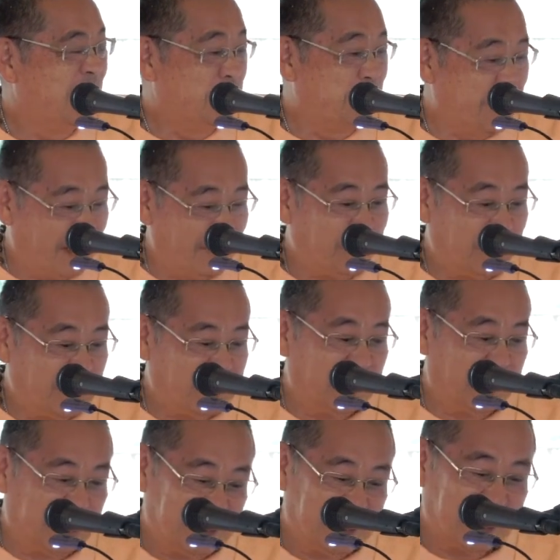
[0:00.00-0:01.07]
but
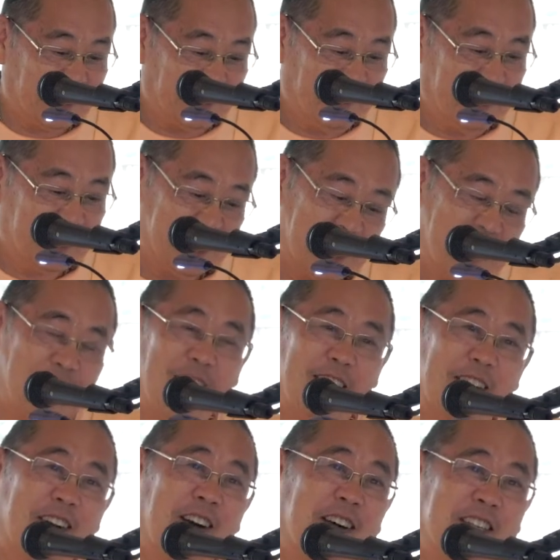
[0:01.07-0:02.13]
unfortunately, he's like a fish that's a
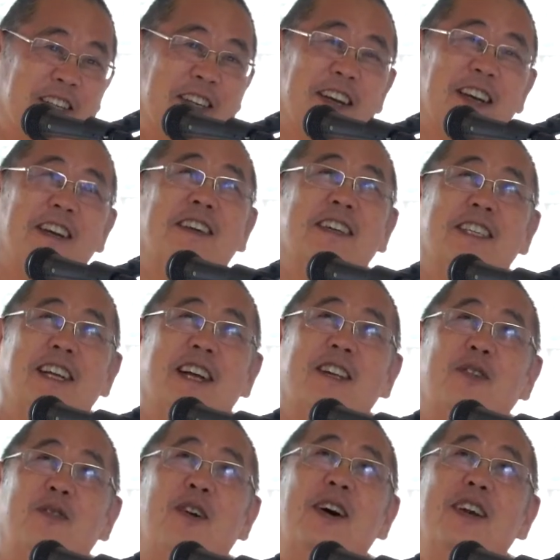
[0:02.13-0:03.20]
little intoxicated and he's out
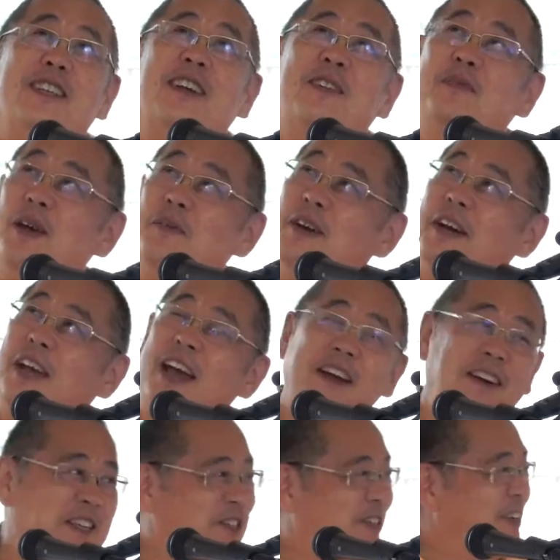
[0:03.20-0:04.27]
of the water. Said, Maybe I
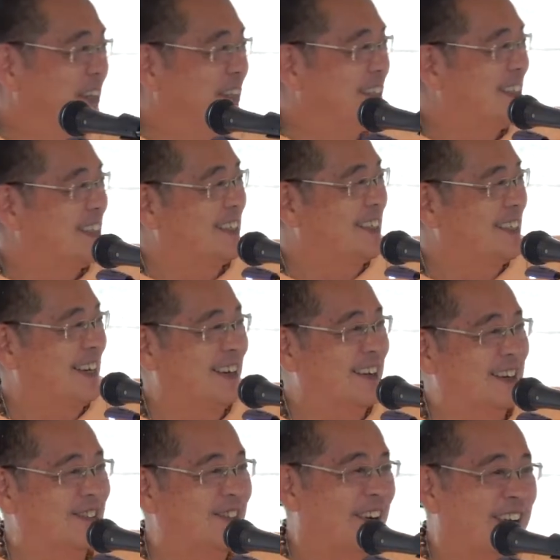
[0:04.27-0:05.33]
can enjoy in this out
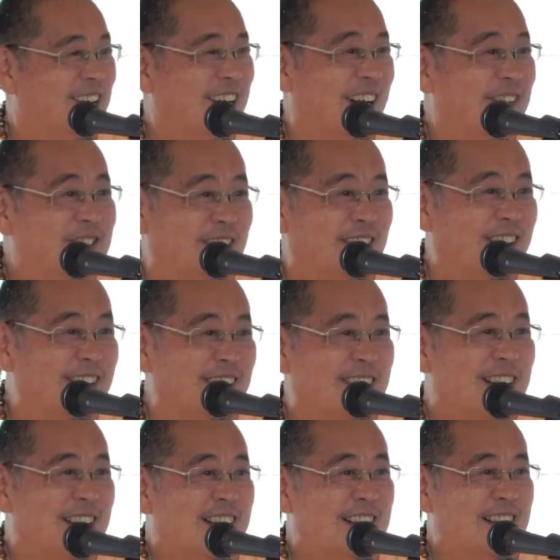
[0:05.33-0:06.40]
of the water after all.
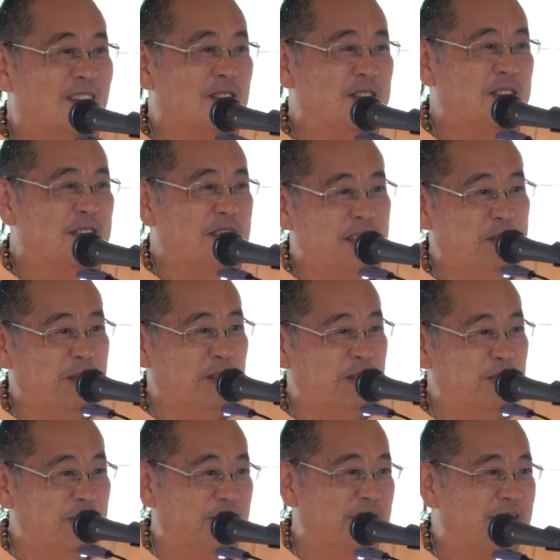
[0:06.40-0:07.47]
he goes into some
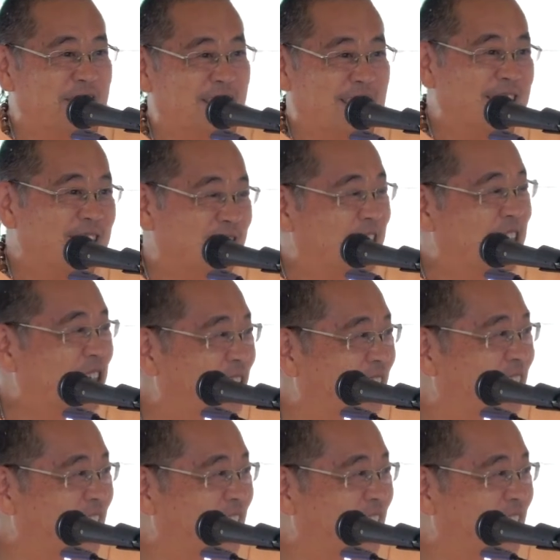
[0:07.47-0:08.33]
illusion and tries to enjoy.